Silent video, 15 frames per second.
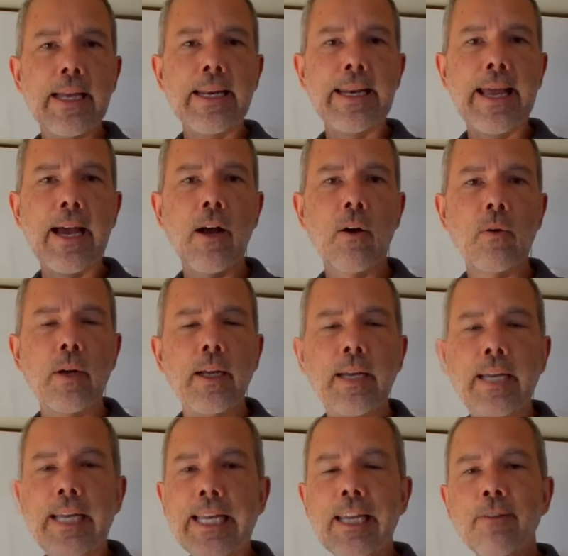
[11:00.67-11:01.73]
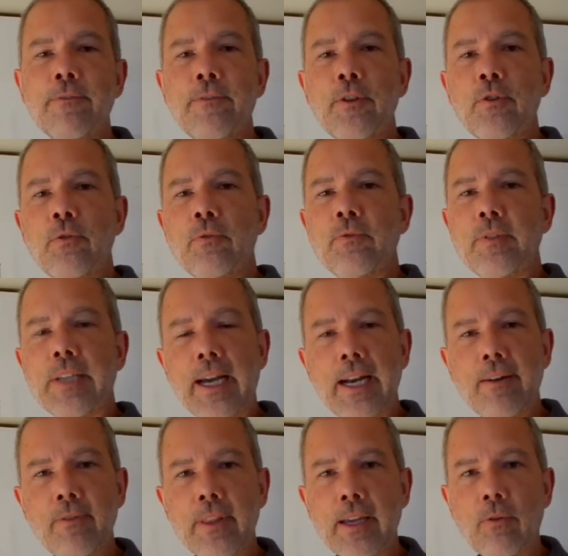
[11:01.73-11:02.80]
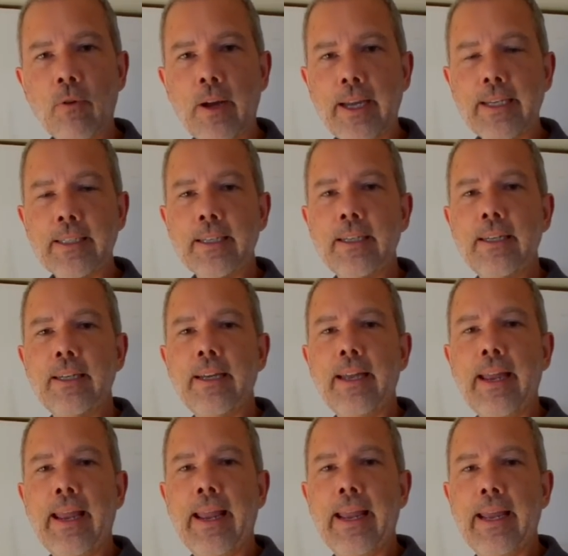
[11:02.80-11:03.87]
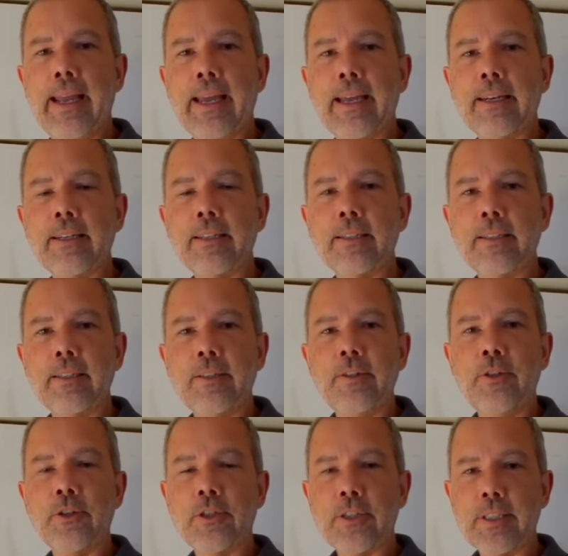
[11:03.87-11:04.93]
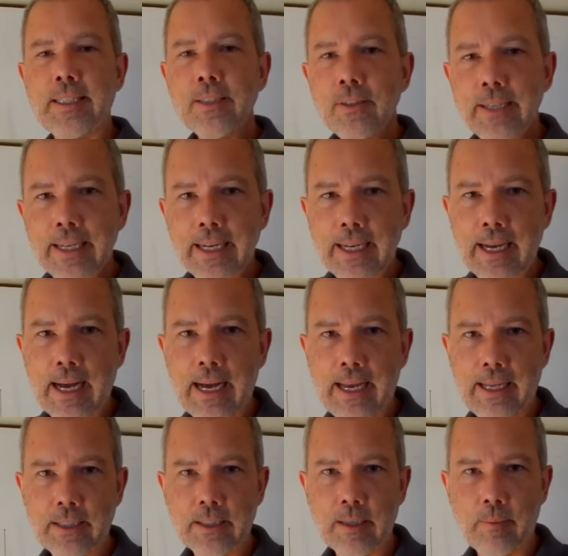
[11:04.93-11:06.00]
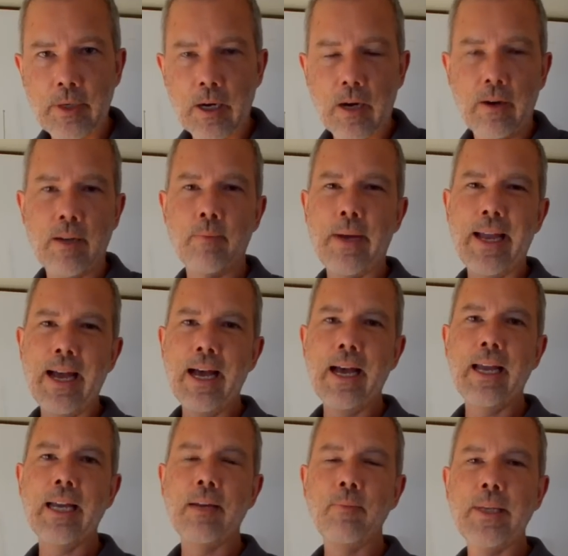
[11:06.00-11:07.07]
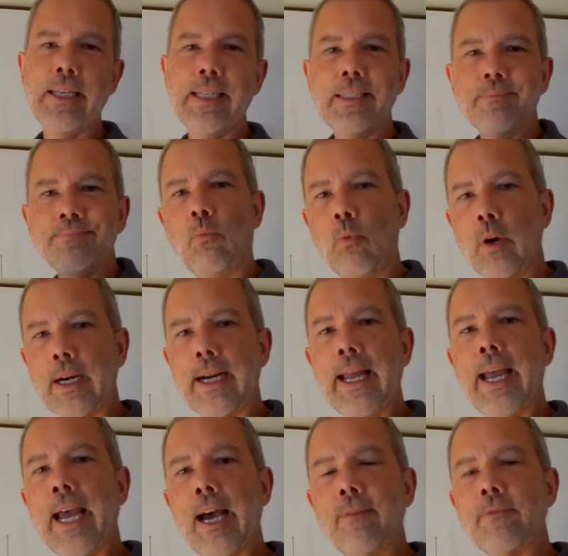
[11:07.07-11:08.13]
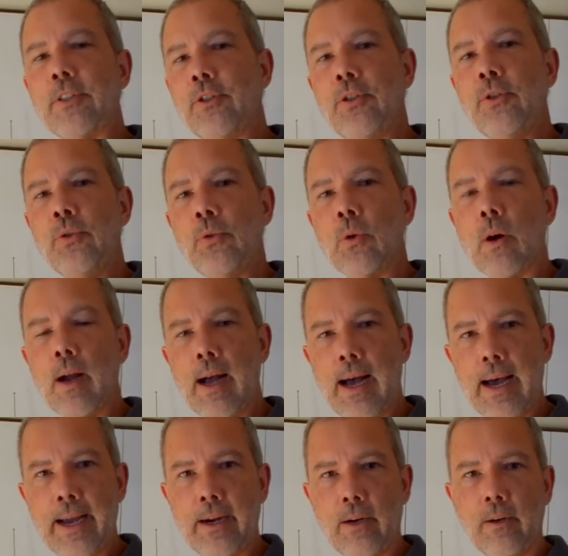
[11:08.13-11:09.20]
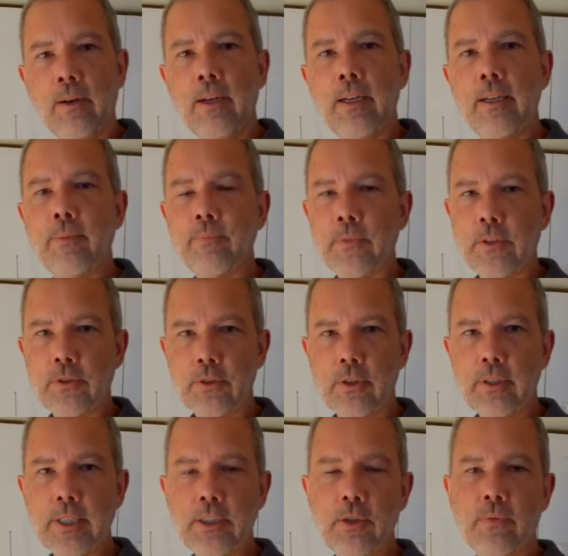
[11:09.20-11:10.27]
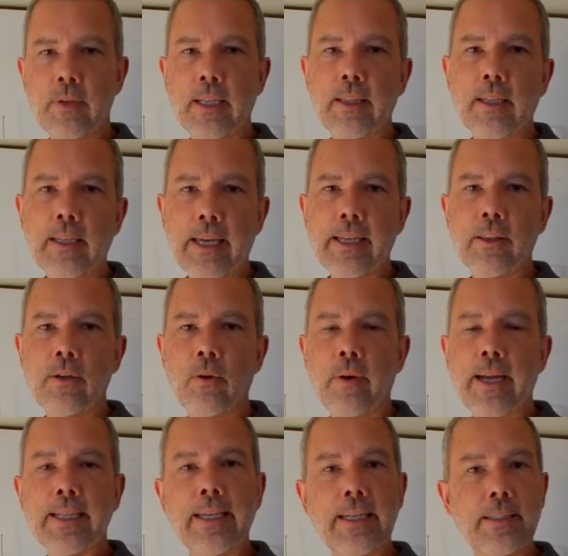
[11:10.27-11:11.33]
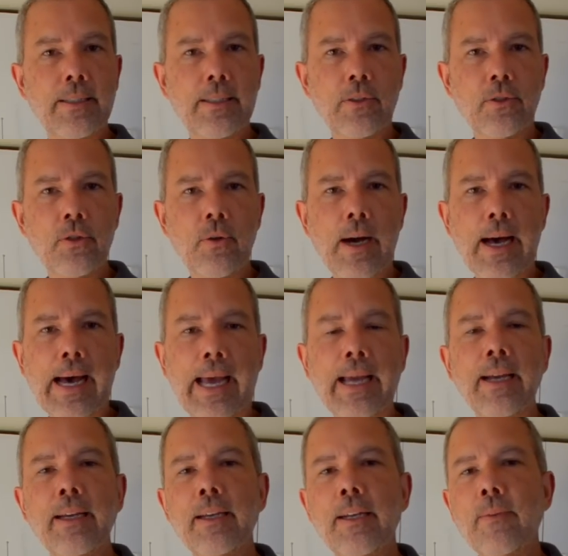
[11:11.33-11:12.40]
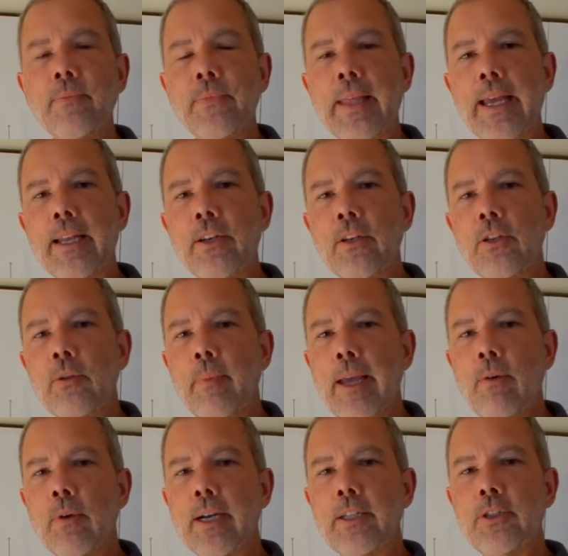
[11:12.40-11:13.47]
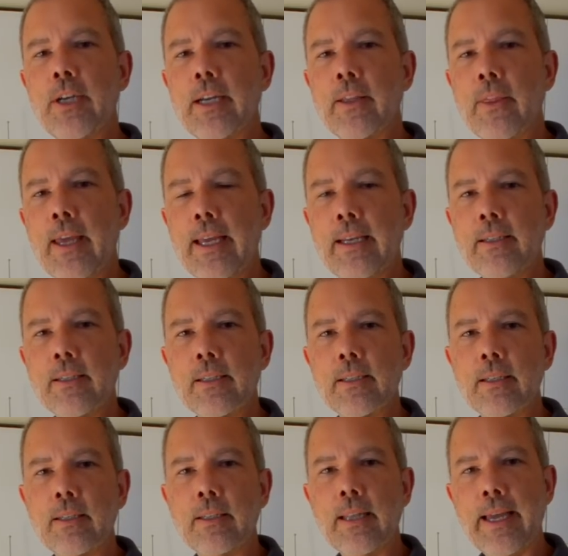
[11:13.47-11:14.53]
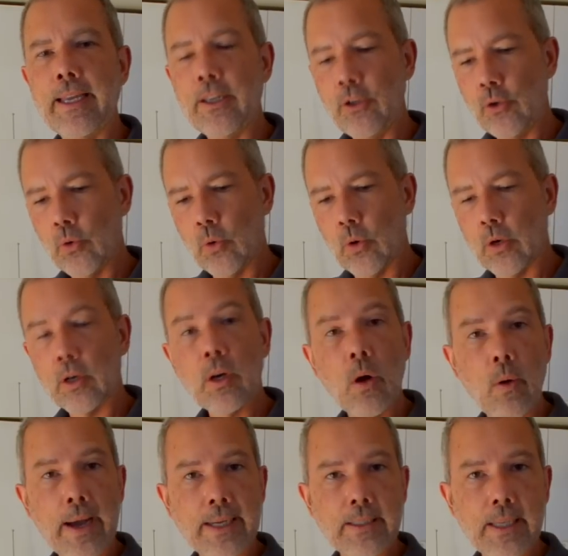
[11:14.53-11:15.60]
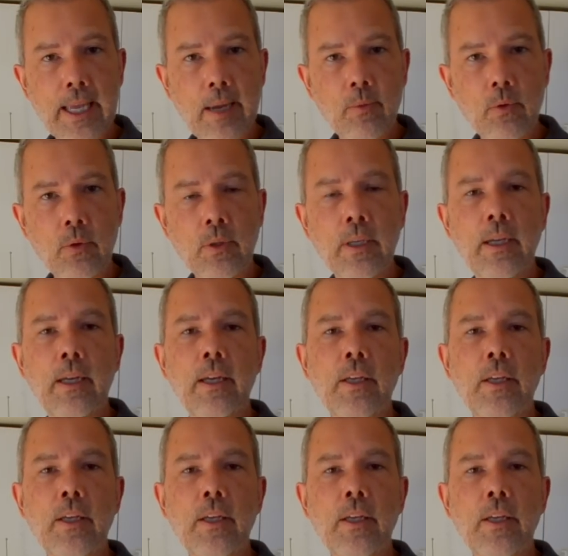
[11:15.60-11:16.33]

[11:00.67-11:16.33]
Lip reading: Now, if you've done everything right and you're still getting a high SWR, and by high I mean 1.5 to 2 or higher, you're certain that you've cut the length correct and it's still too high, then you may want to check things like your coax cable.